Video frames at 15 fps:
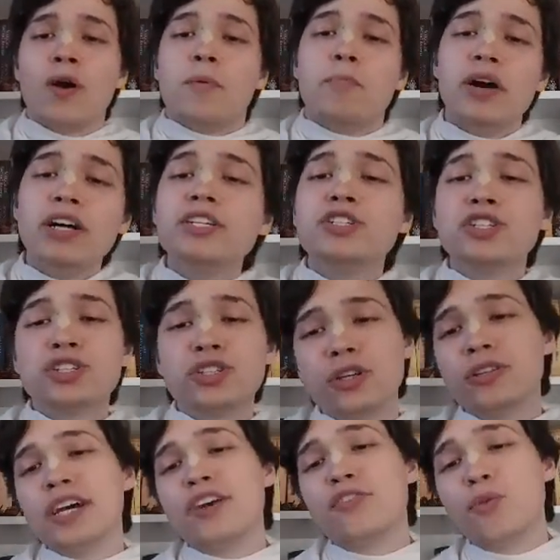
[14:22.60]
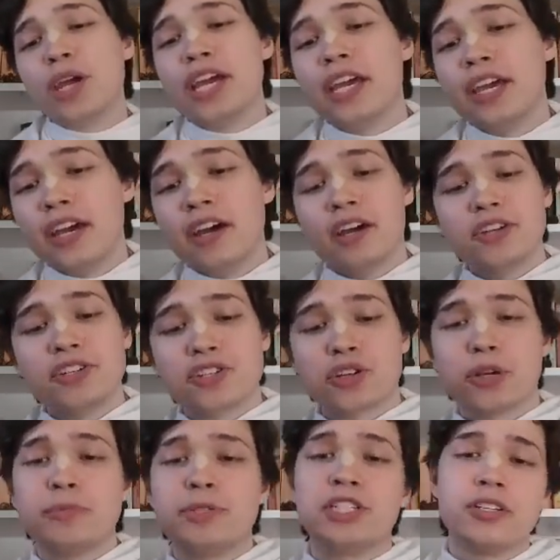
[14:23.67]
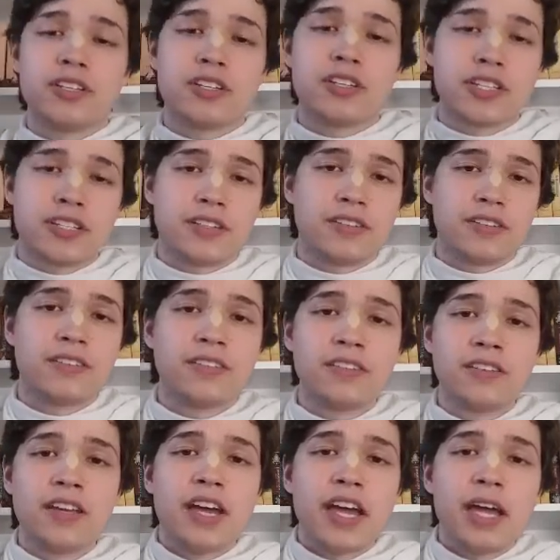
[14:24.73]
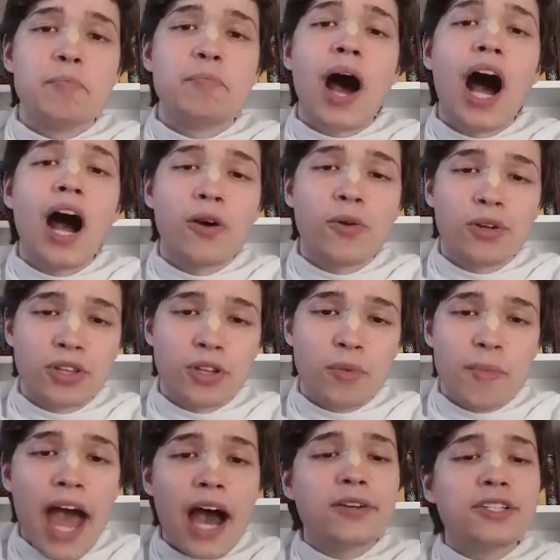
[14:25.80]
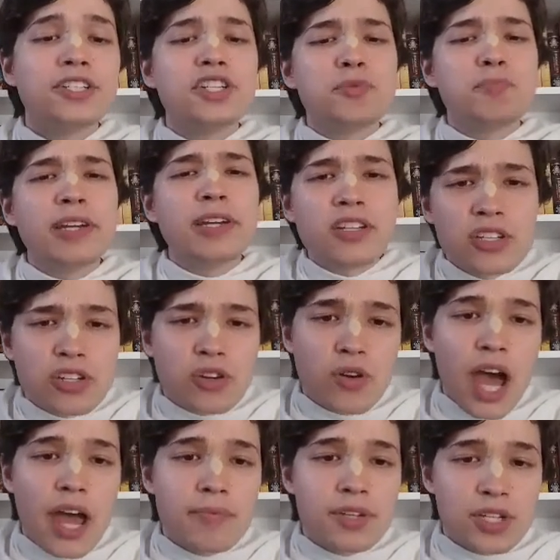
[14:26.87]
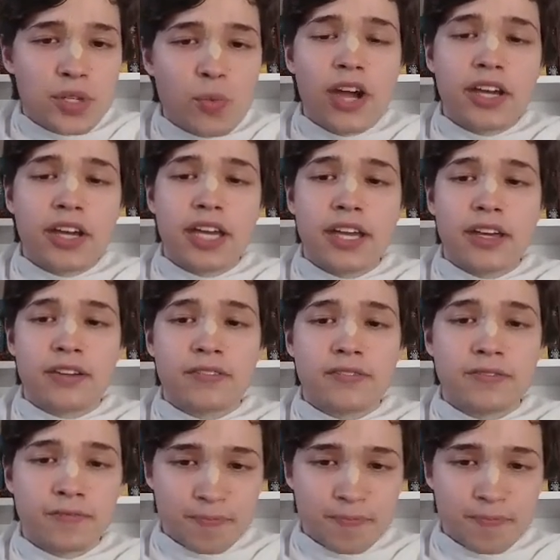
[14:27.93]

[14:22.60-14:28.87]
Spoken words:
Mother Jashoda, if we hear her descriptions in Bhagavatam, how she is being described as working.